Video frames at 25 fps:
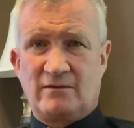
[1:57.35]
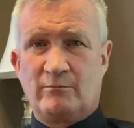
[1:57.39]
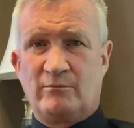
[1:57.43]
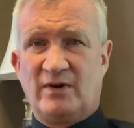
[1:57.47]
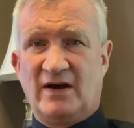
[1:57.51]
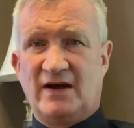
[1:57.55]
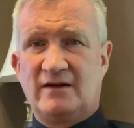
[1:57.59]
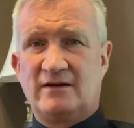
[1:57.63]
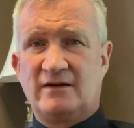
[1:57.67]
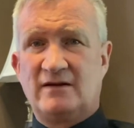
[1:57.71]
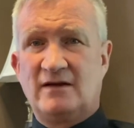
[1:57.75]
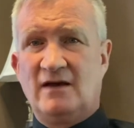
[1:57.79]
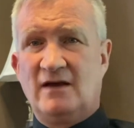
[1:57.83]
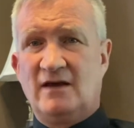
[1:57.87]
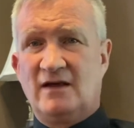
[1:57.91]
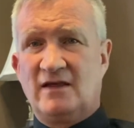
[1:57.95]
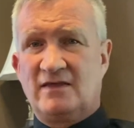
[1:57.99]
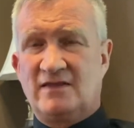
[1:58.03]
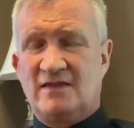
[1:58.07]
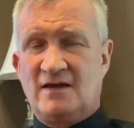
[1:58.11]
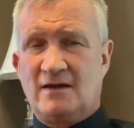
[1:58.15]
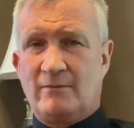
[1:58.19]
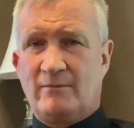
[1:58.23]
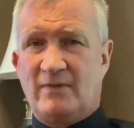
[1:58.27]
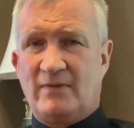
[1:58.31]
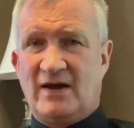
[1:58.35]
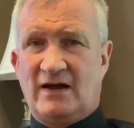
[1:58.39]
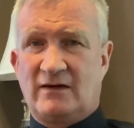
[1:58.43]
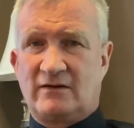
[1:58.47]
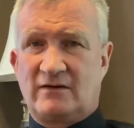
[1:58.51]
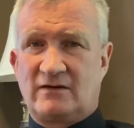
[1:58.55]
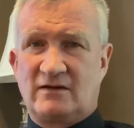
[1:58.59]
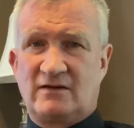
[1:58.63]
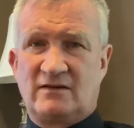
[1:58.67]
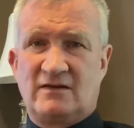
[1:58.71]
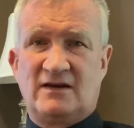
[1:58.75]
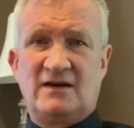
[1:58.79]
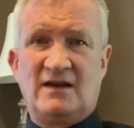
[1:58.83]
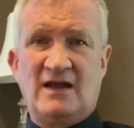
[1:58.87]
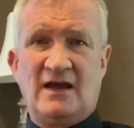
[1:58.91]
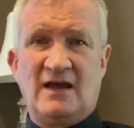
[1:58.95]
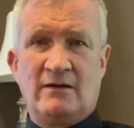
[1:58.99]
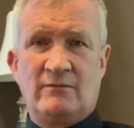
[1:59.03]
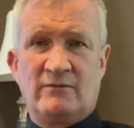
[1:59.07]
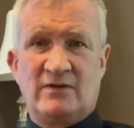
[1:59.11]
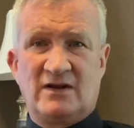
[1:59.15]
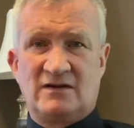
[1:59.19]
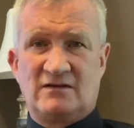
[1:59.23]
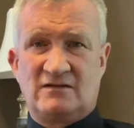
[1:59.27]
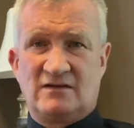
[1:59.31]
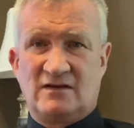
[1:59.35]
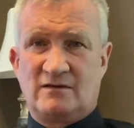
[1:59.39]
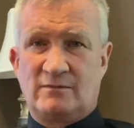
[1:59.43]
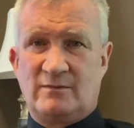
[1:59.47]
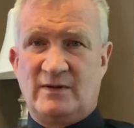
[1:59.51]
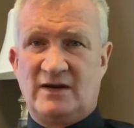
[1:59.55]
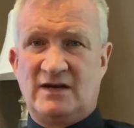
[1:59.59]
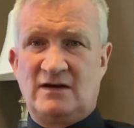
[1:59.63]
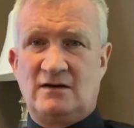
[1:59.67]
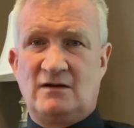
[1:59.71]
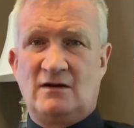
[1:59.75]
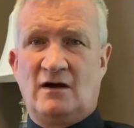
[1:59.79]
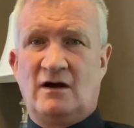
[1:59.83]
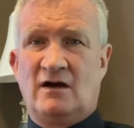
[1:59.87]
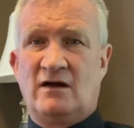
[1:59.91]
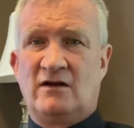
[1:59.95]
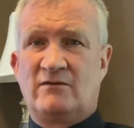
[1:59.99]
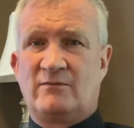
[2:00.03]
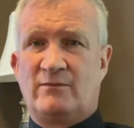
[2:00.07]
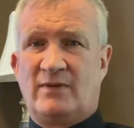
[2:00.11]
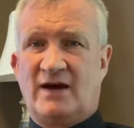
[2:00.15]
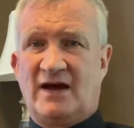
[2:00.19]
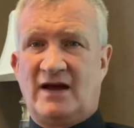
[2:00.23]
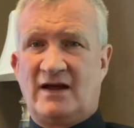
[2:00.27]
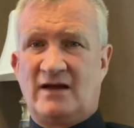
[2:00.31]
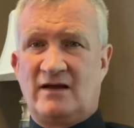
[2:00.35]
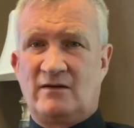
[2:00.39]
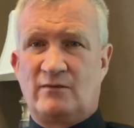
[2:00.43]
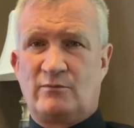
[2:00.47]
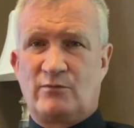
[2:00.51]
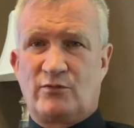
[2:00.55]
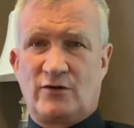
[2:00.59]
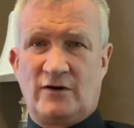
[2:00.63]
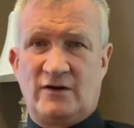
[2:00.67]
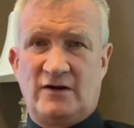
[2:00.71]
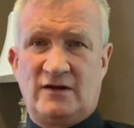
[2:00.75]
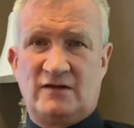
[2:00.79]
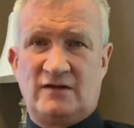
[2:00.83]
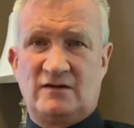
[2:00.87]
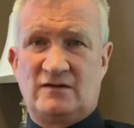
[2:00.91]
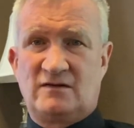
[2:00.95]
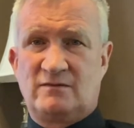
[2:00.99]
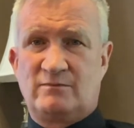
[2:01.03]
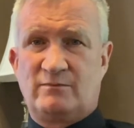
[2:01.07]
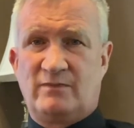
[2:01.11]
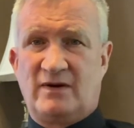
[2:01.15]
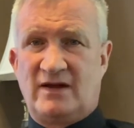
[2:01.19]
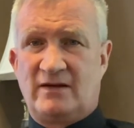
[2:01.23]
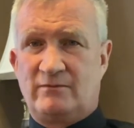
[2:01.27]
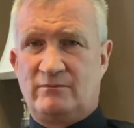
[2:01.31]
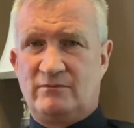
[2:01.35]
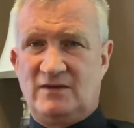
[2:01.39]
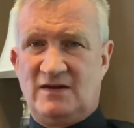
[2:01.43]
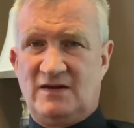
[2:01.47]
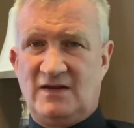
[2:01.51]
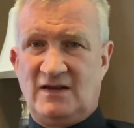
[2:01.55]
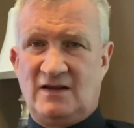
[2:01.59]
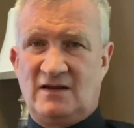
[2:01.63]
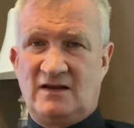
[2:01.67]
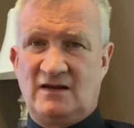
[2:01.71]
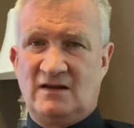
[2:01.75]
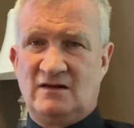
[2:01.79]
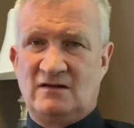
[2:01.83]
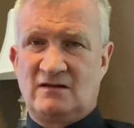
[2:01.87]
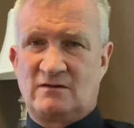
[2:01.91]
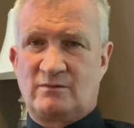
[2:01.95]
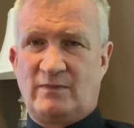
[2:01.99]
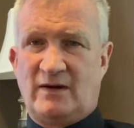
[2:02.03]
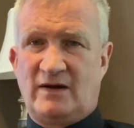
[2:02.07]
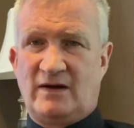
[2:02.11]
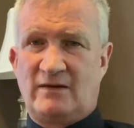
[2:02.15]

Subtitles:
But think about the damage that's been done by priests, by deacons, by